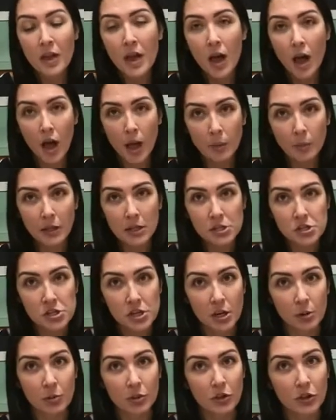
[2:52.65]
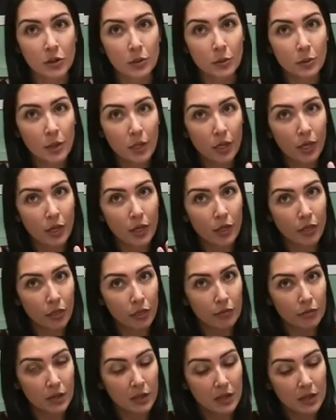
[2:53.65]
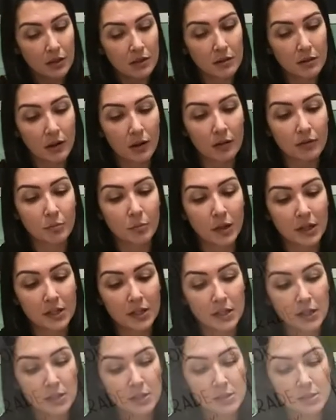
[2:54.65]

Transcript: I'm going to share with you 3 of my dots.